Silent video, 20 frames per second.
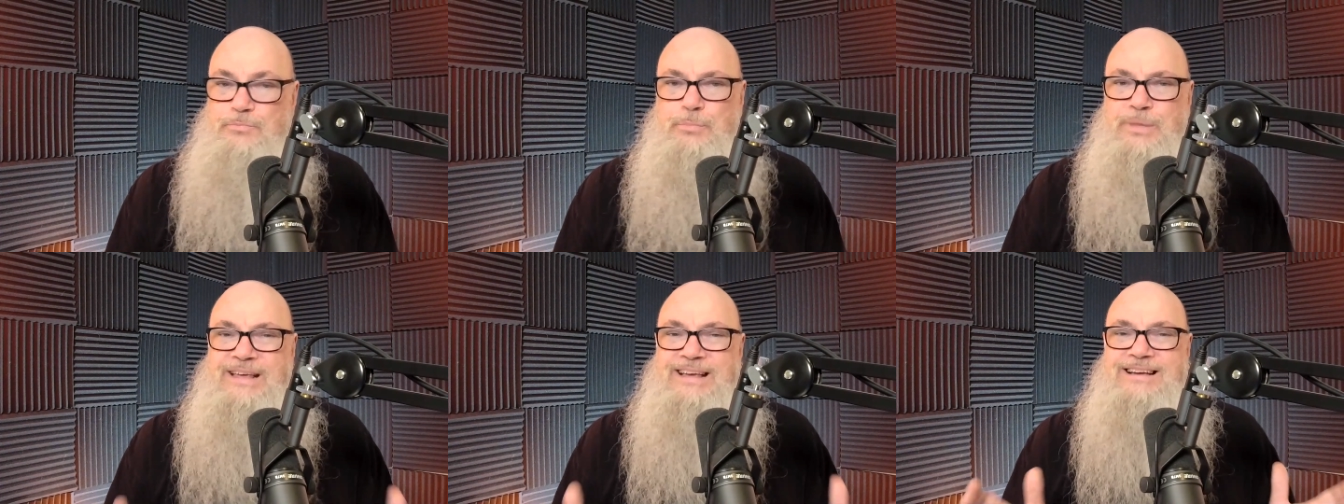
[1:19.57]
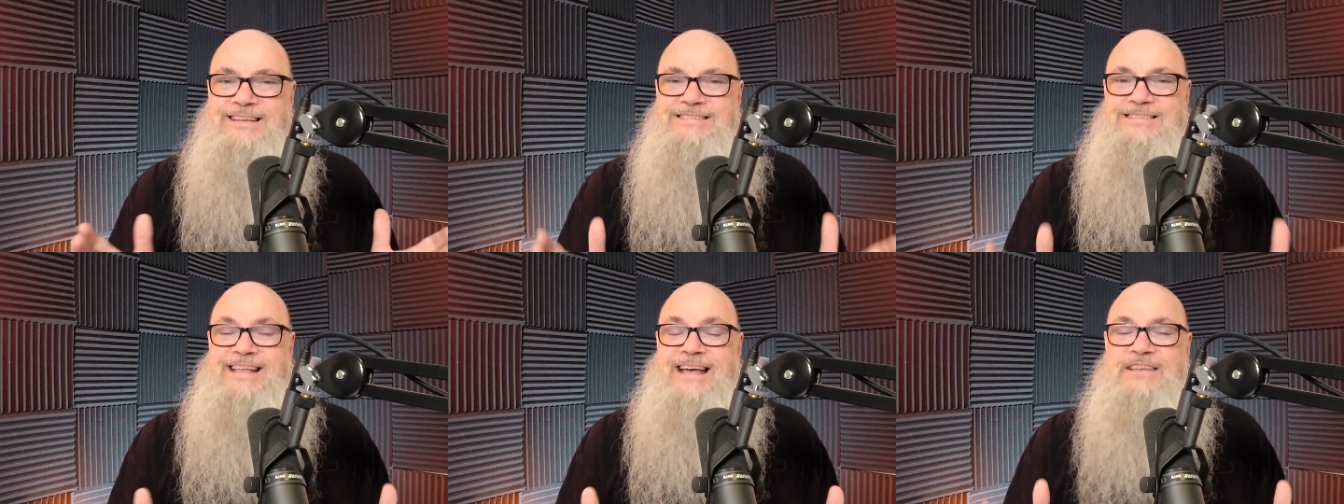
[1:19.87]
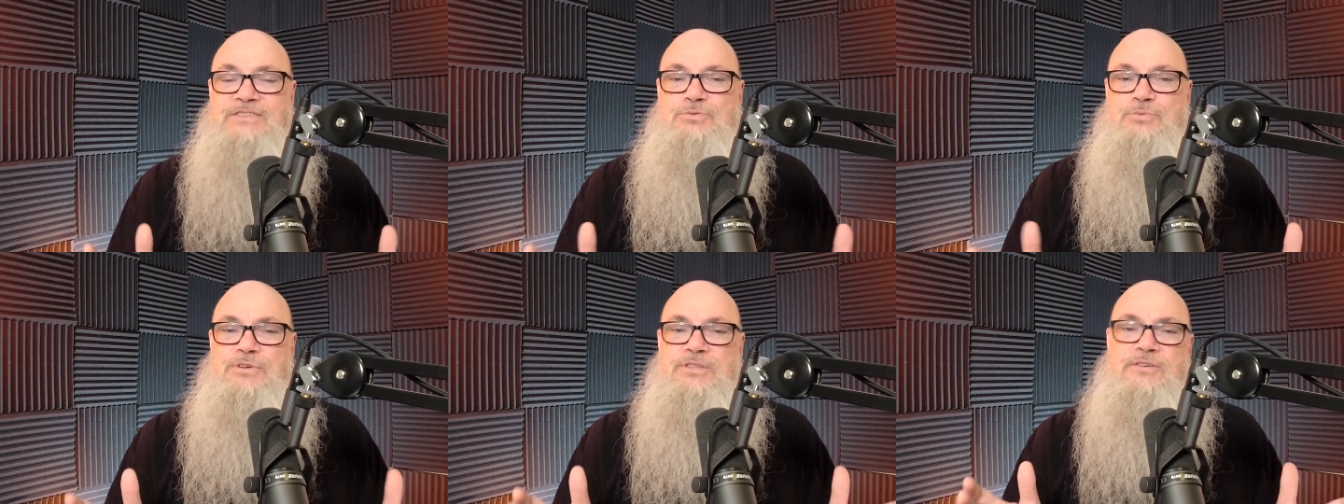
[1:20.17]
Because
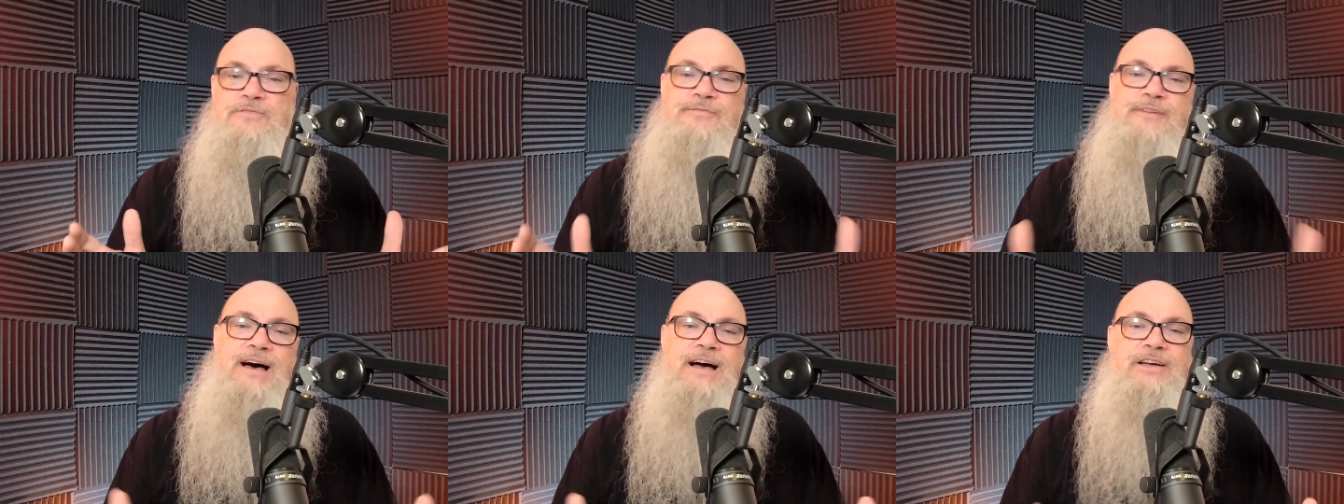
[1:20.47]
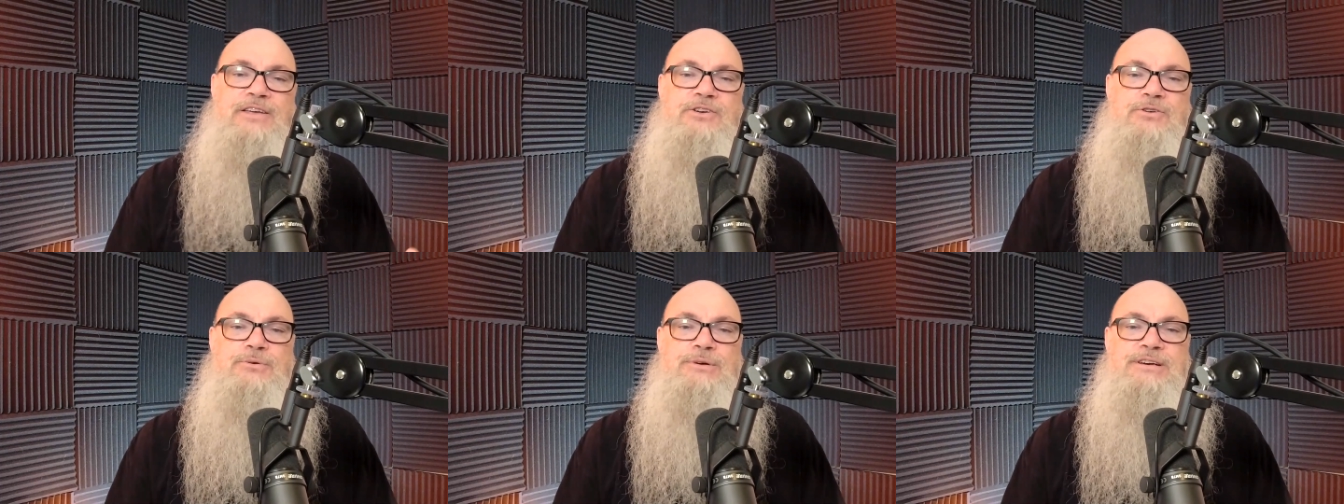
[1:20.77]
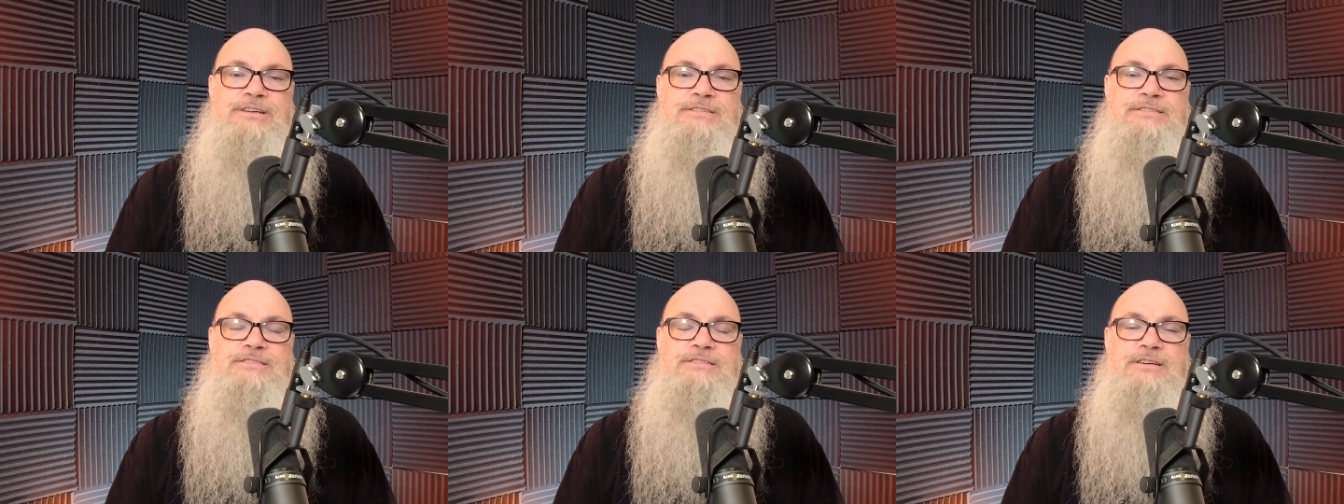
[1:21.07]
that's where the value
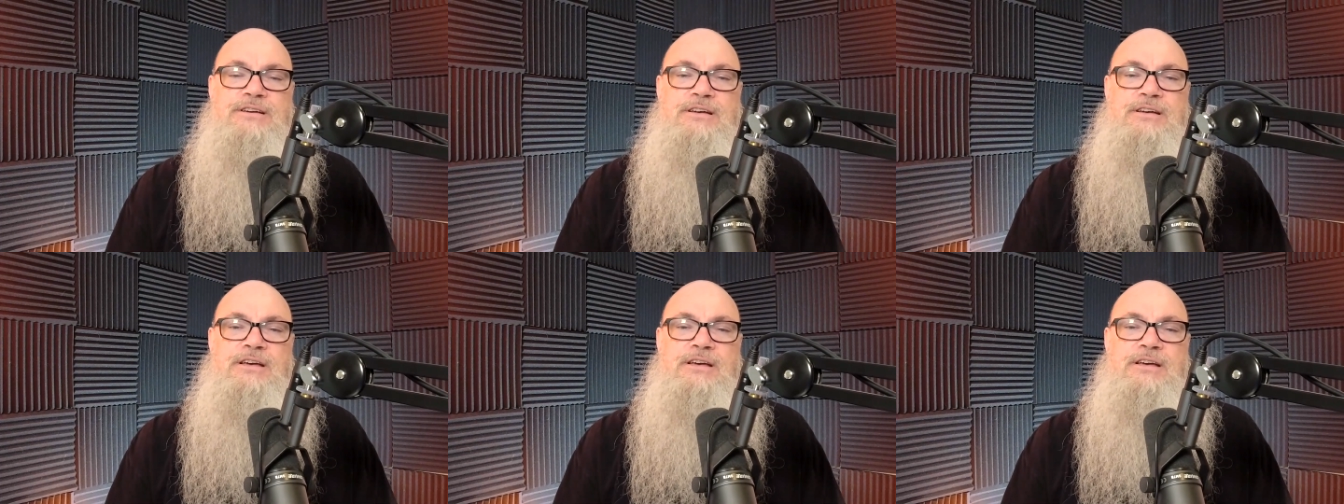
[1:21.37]
is.